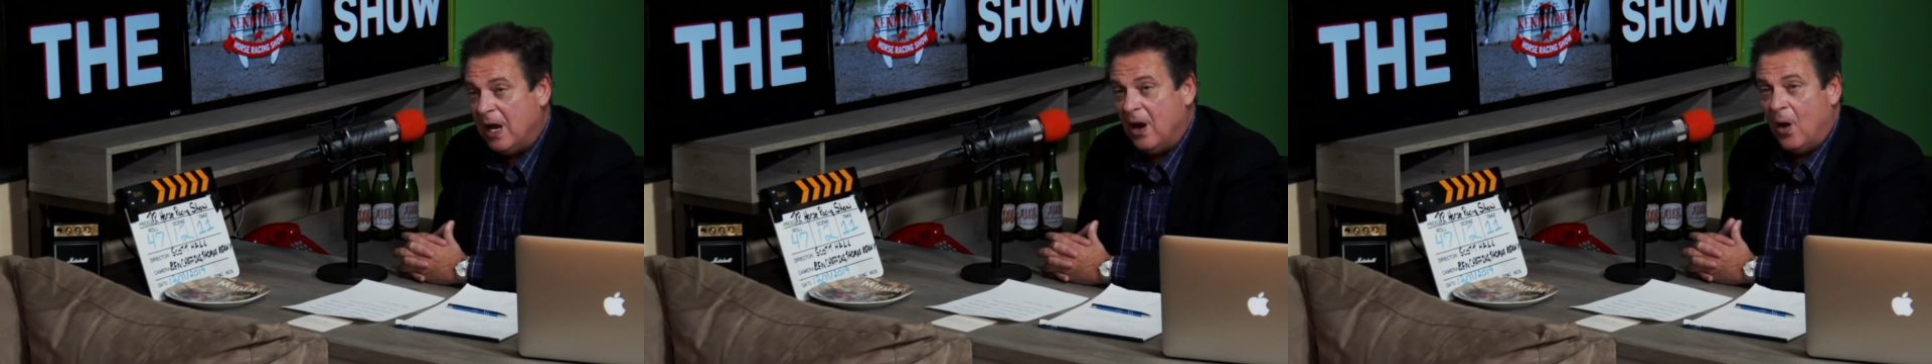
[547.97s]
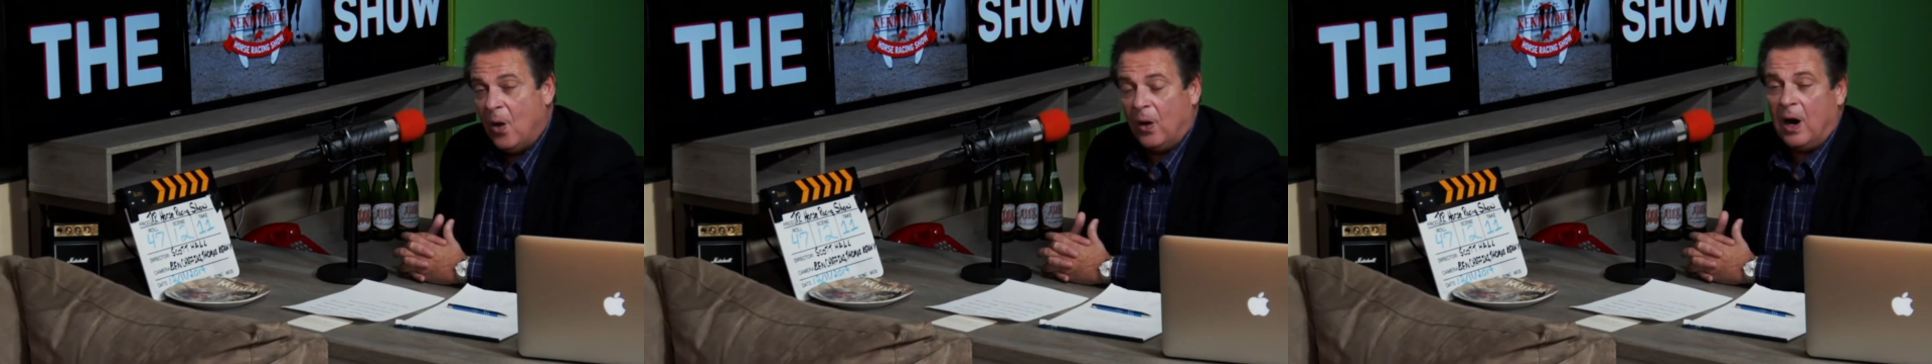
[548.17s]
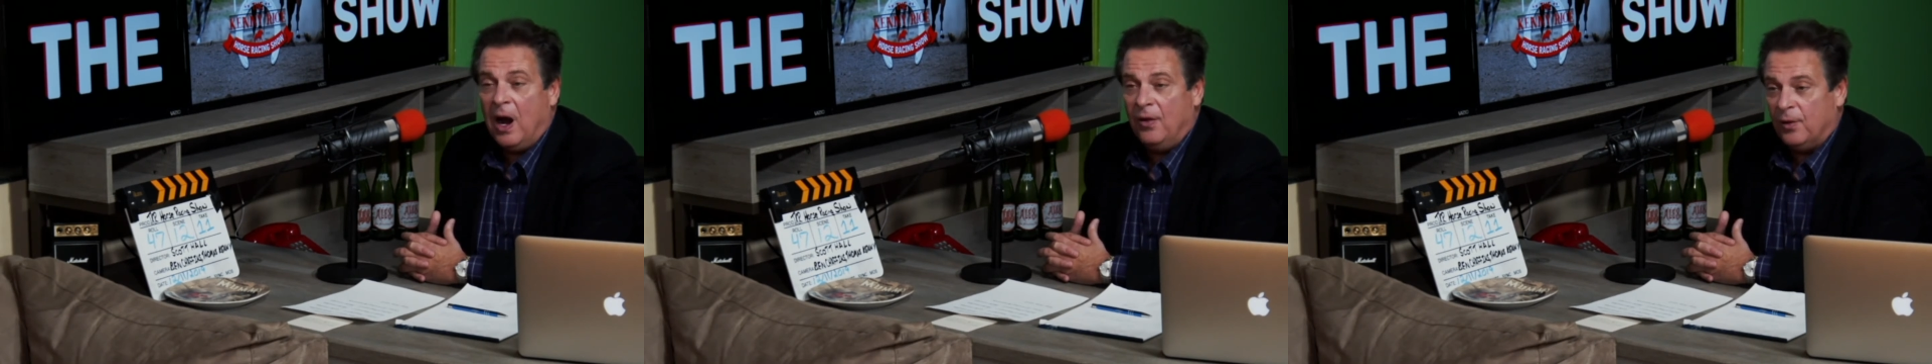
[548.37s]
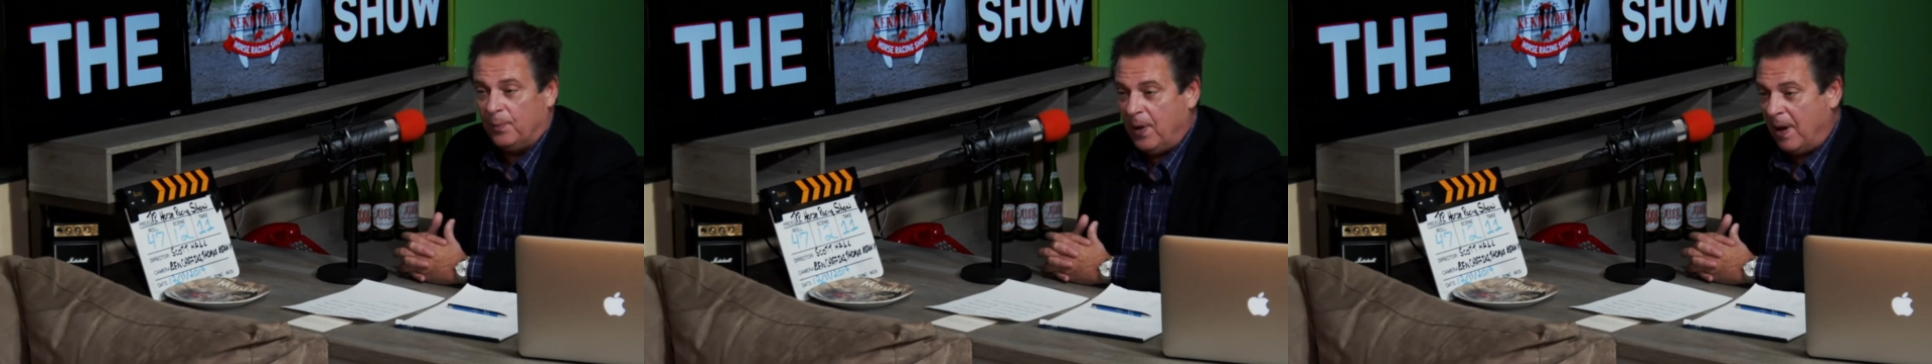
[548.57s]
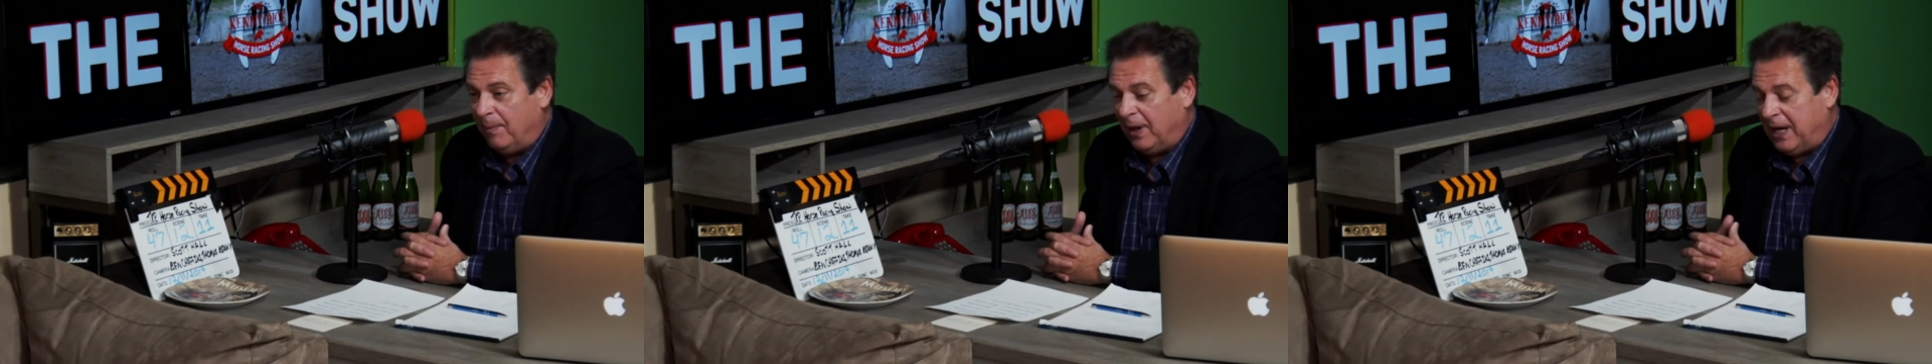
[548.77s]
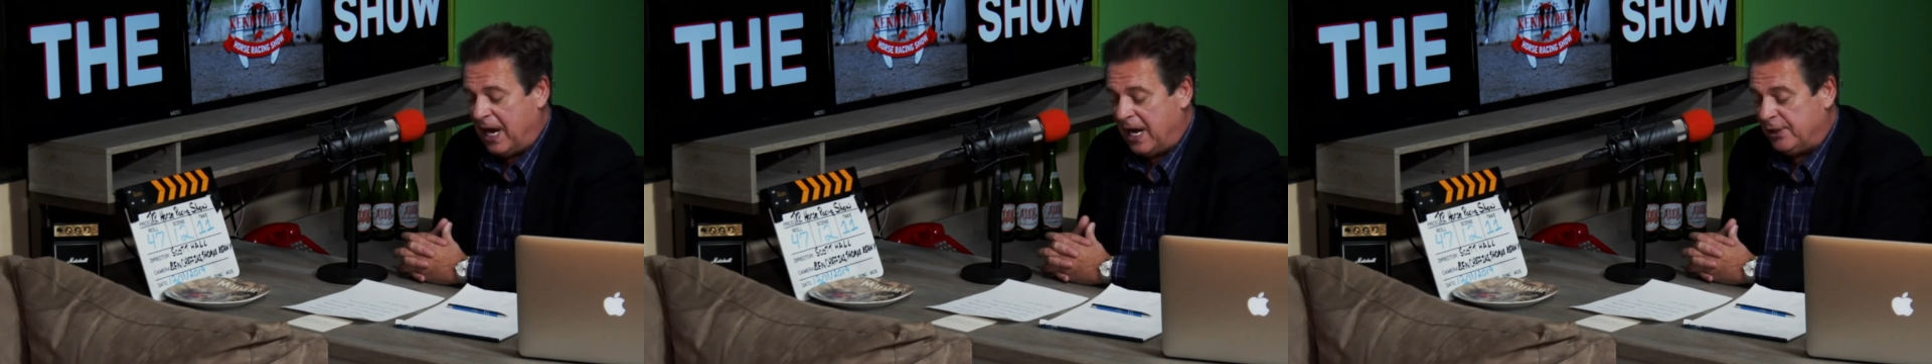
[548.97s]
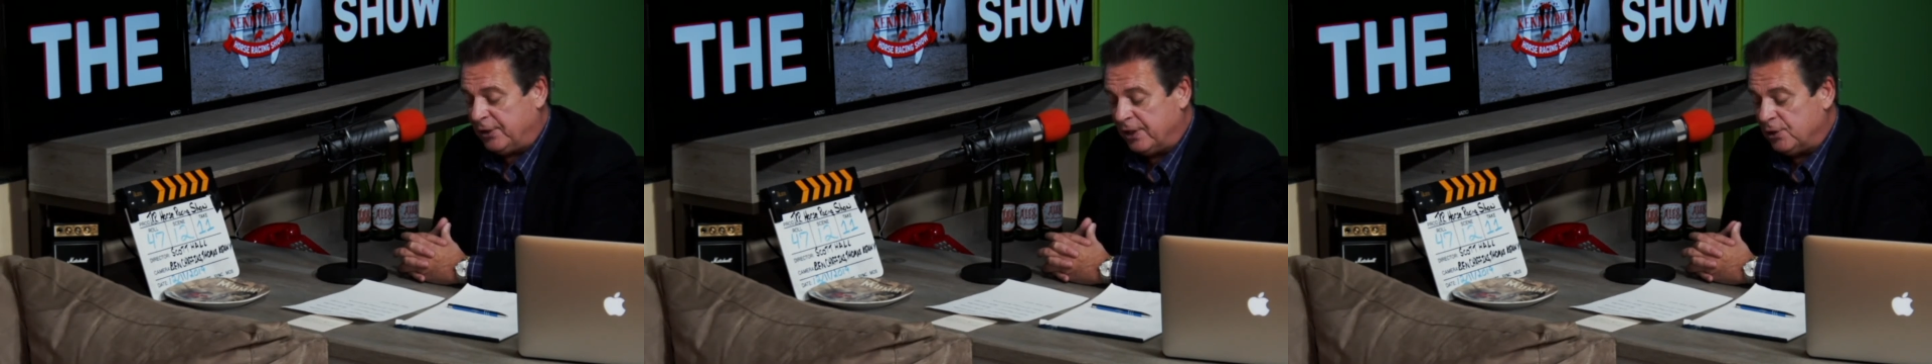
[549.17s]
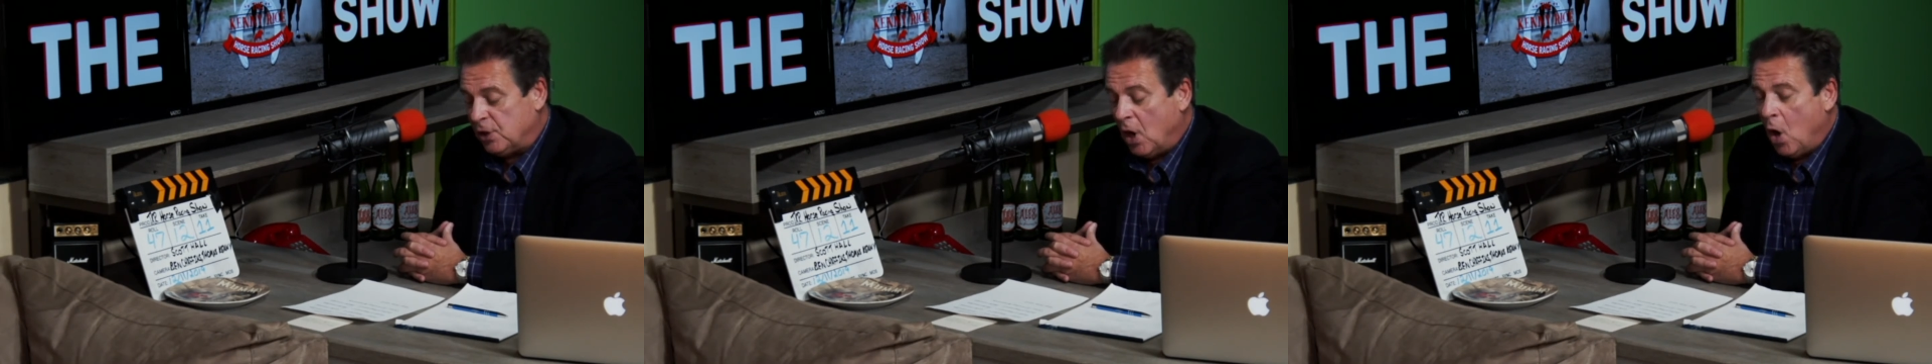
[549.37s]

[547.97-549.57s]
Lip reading: or other publications,